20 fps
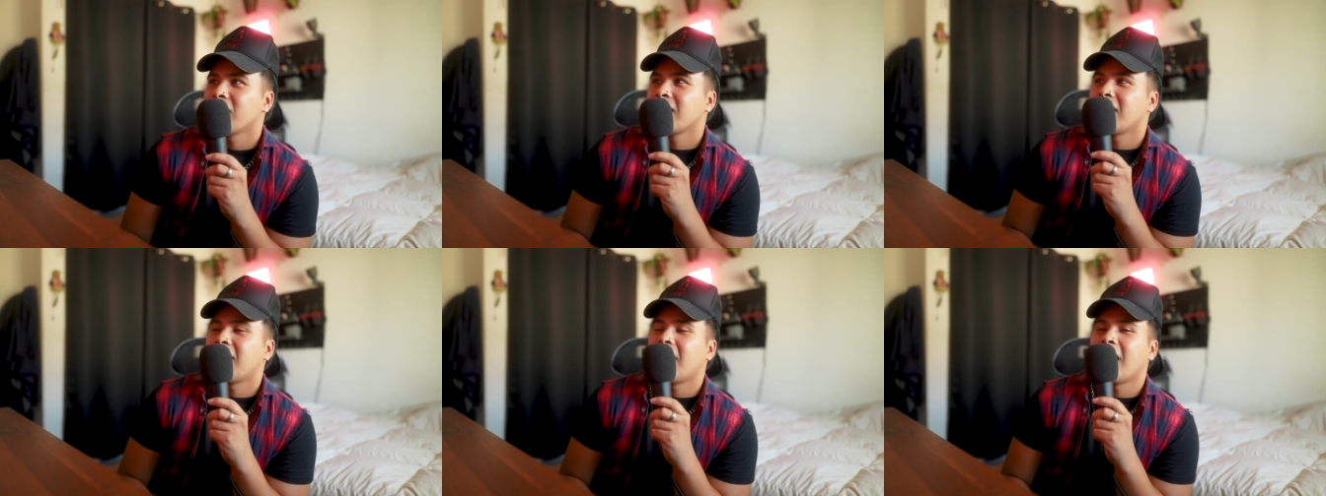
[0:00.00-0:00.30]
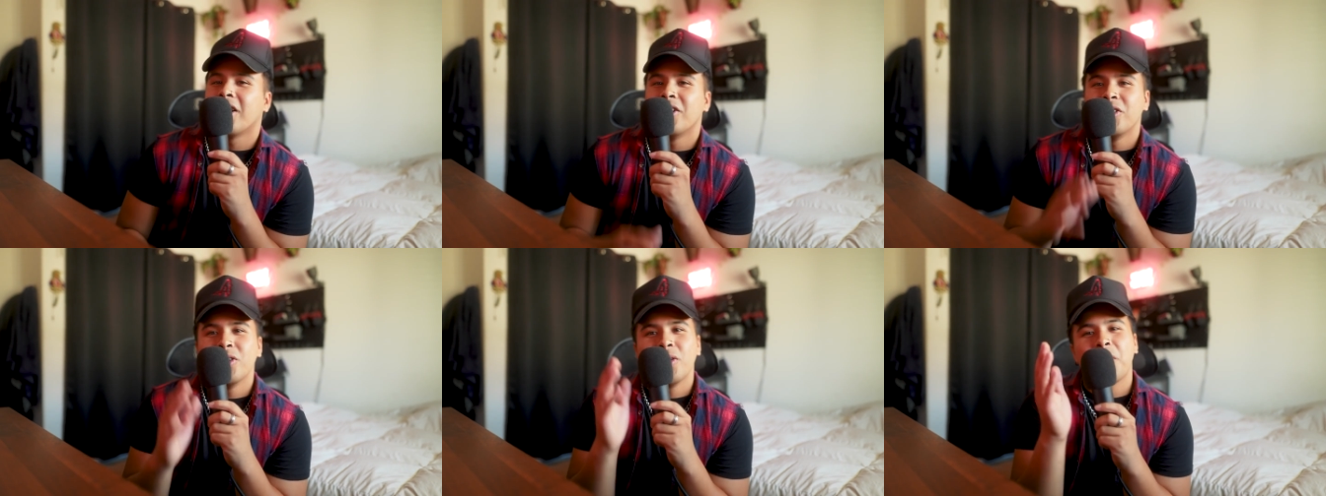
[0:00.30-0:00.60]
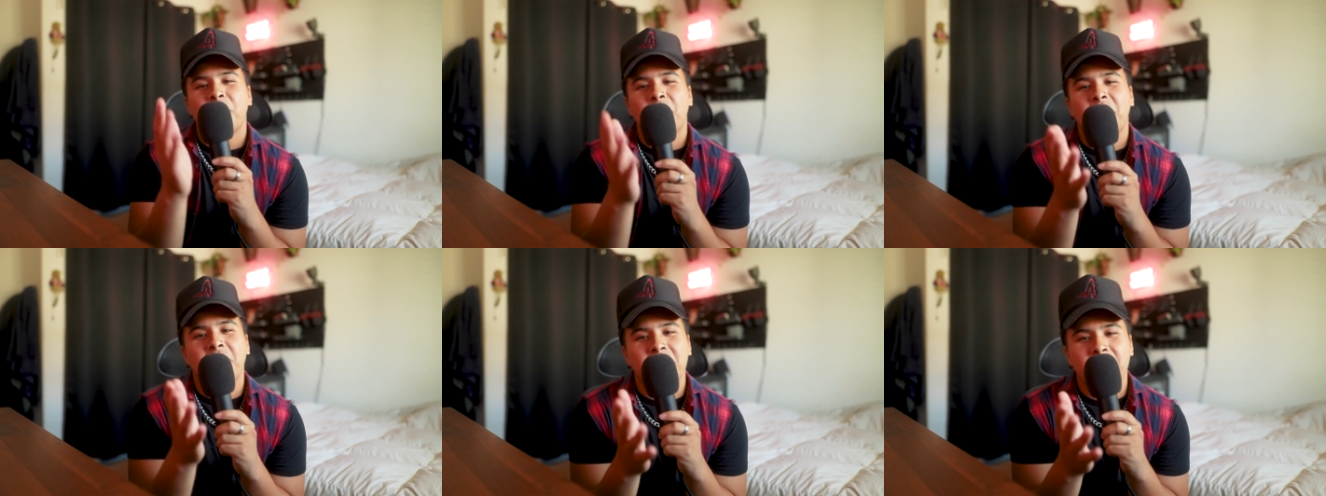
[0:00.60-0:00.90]
I knew I
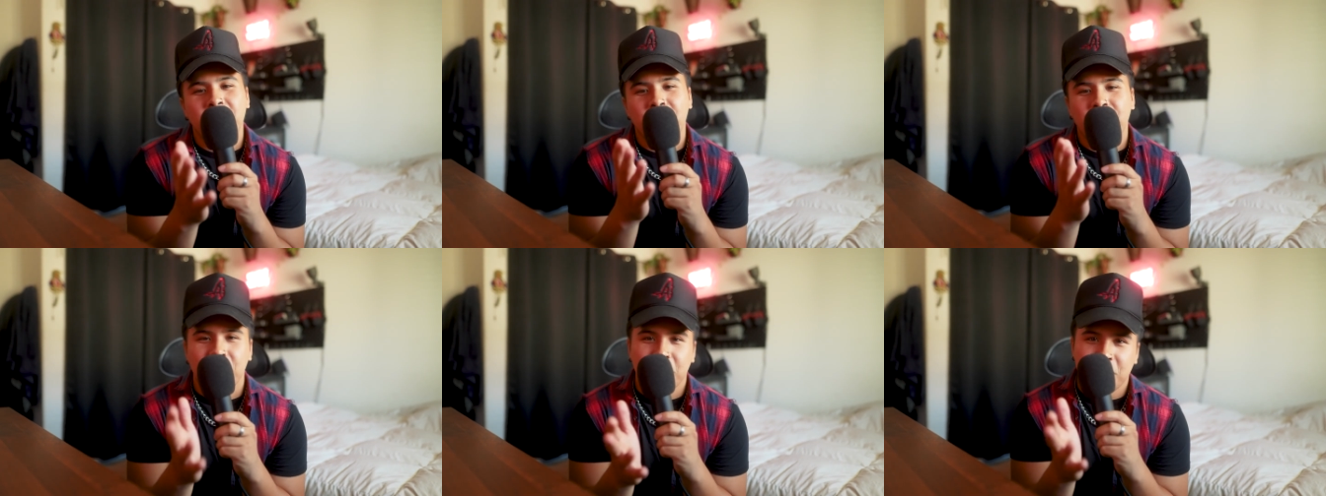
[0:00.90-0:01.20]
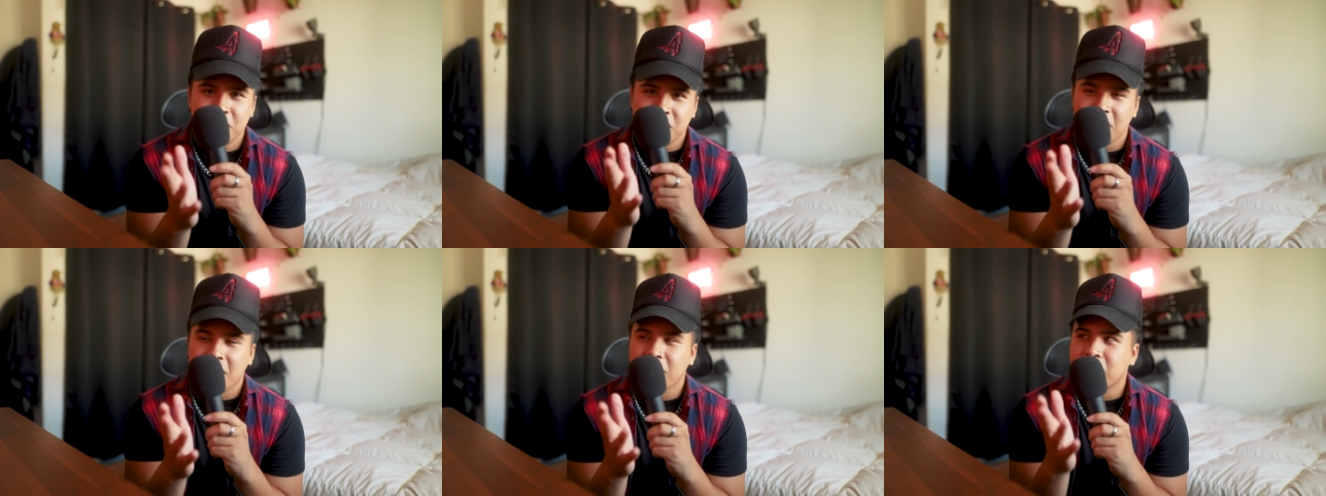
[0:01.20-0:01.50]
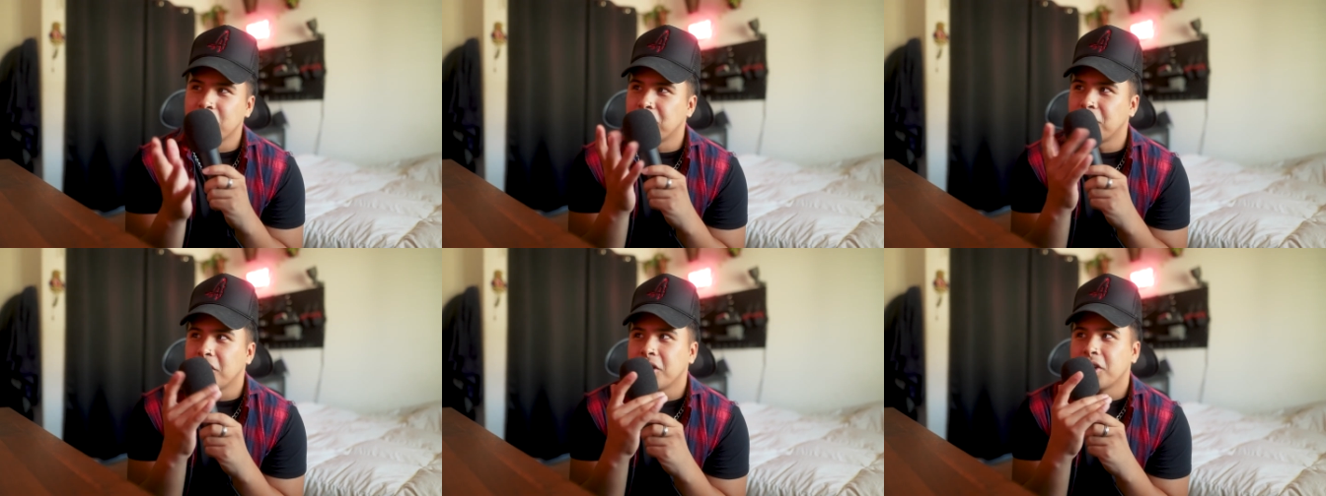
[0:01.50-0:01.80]
wanted to finish off
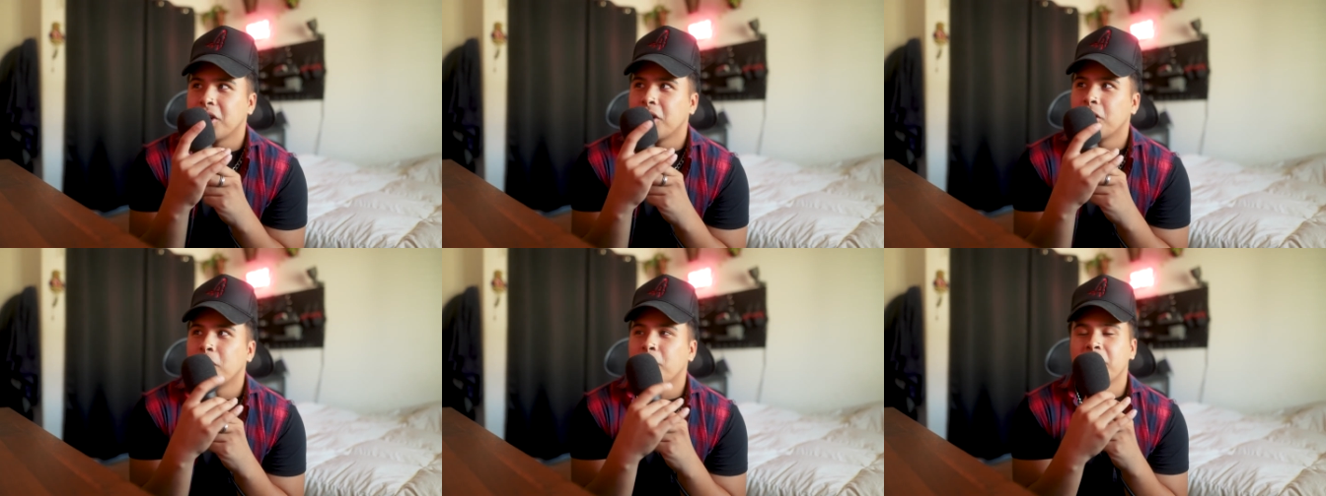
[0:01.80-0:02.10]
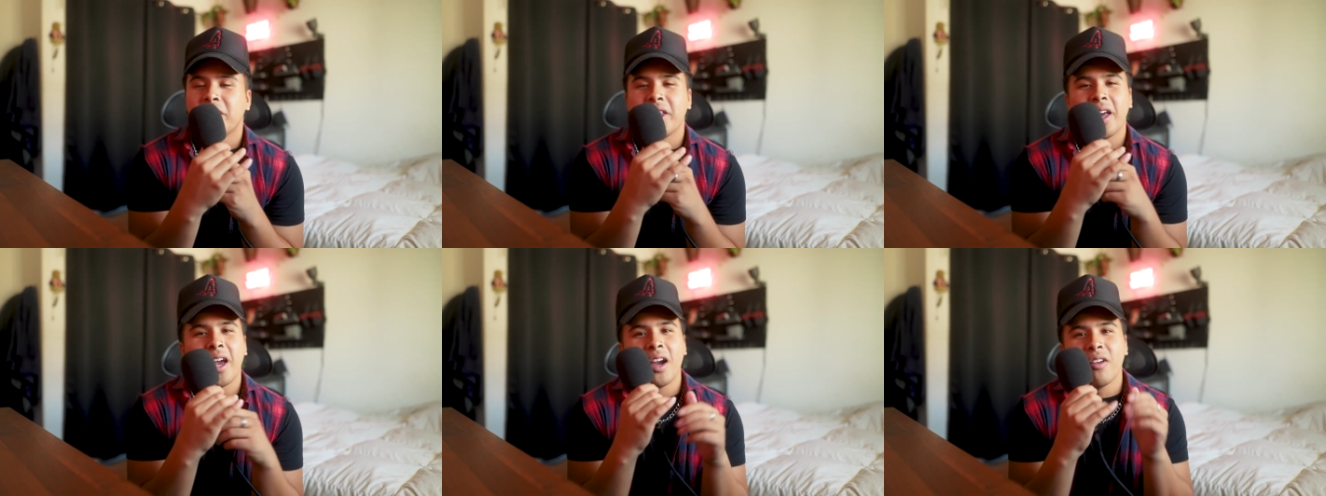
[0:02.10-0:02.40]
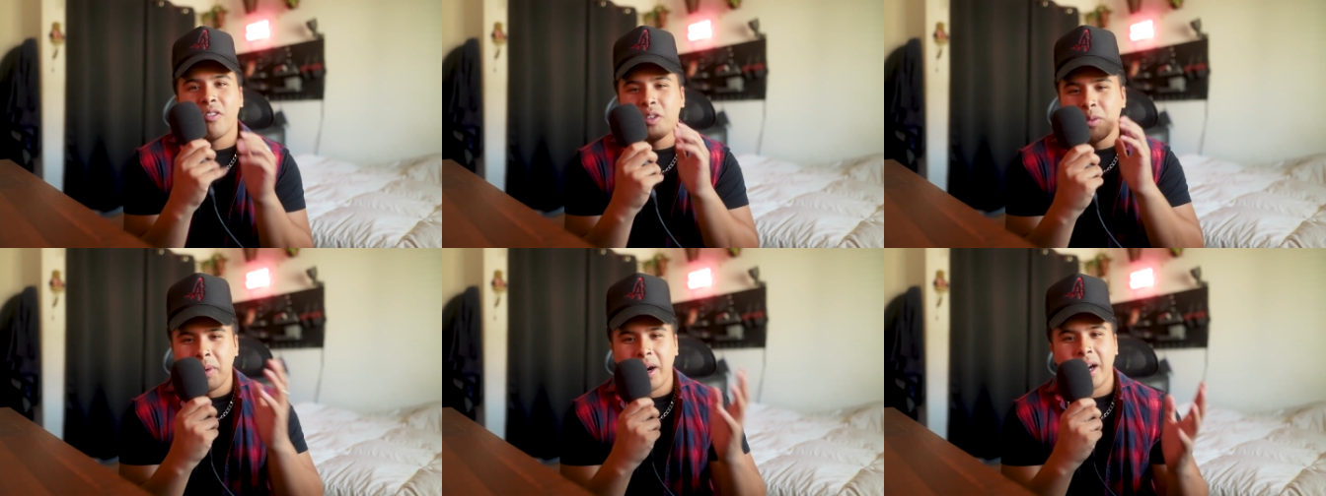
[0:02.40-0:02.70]
the video with
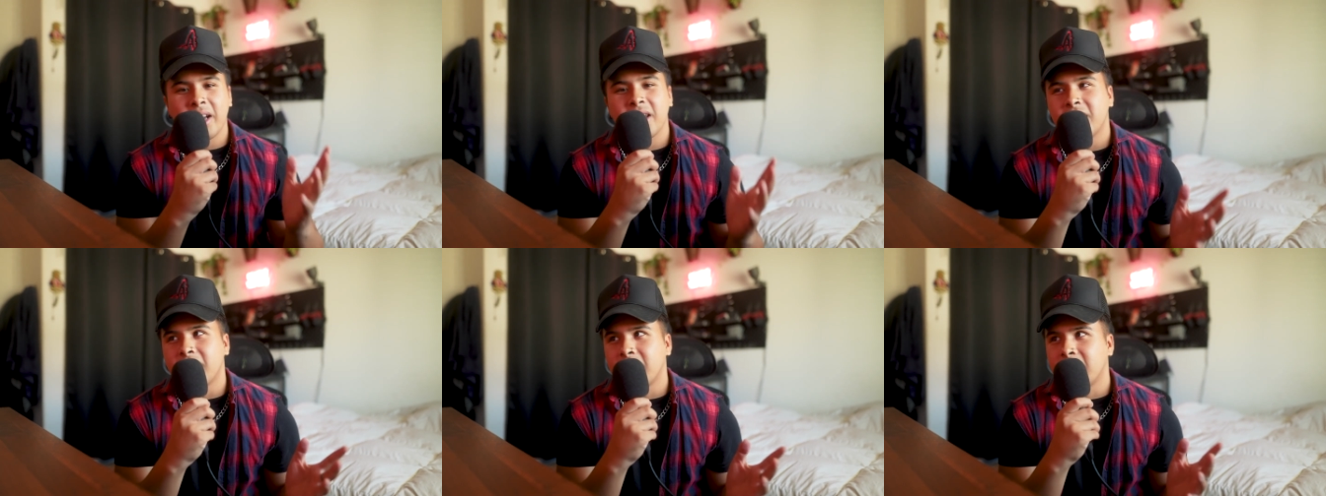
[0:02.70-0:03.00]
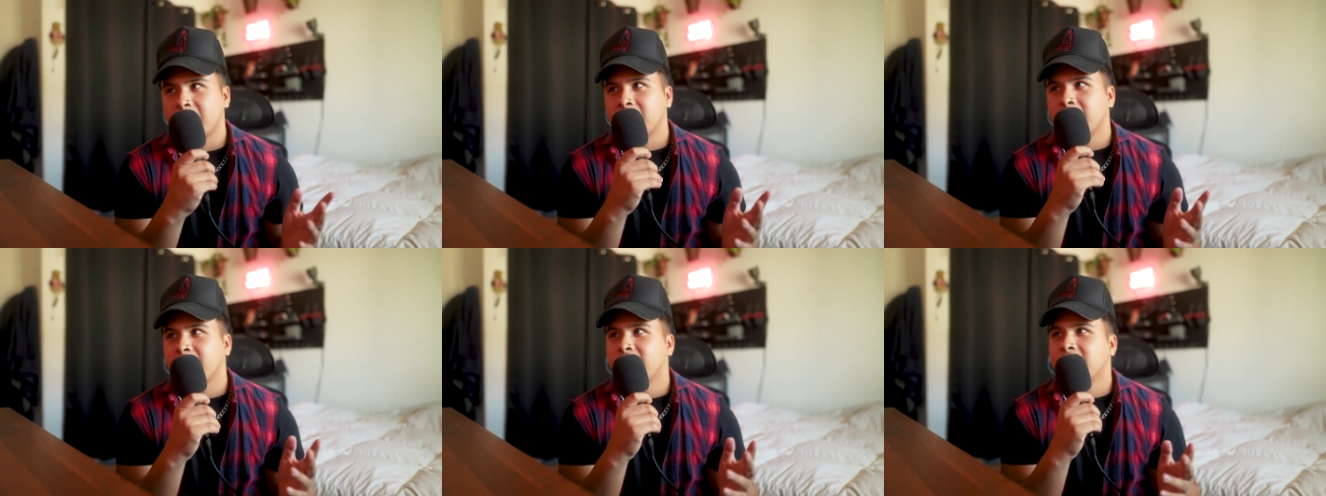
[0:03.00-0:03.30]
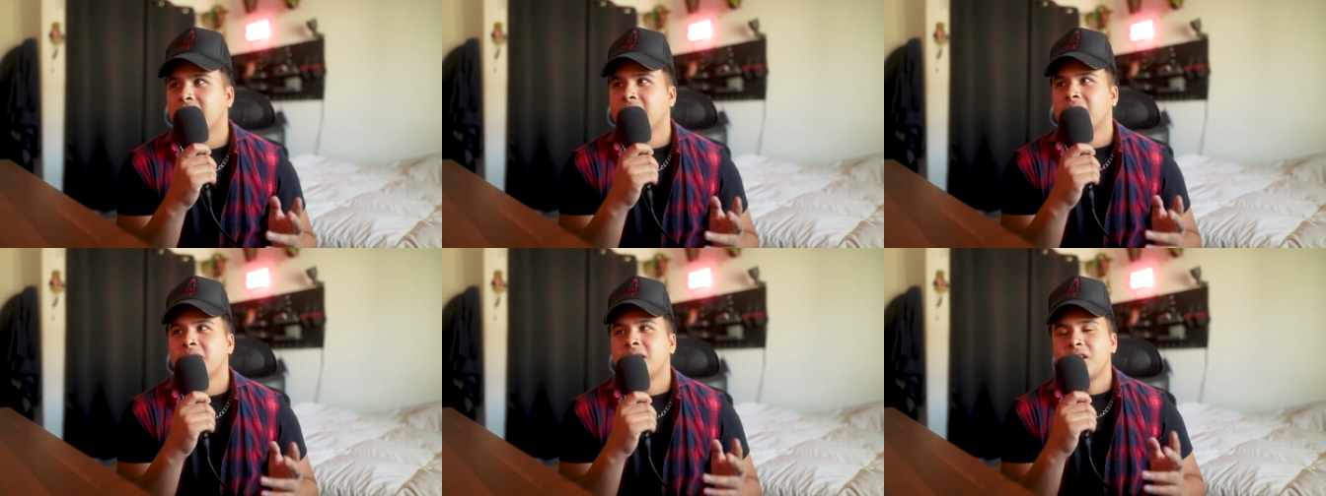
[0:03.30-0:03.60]
everybody in it
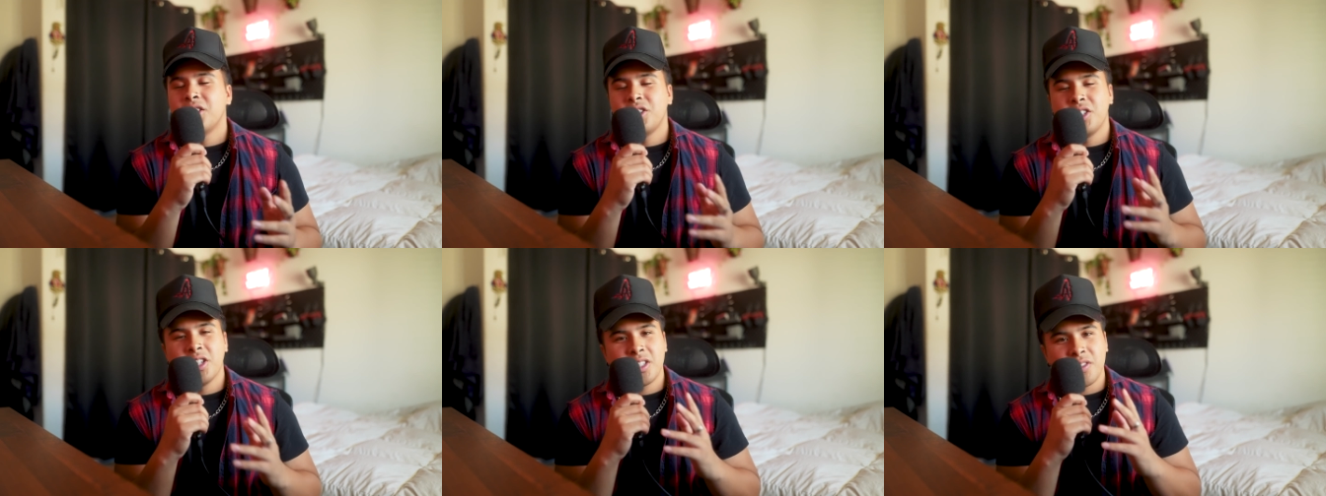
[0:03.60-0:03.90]
just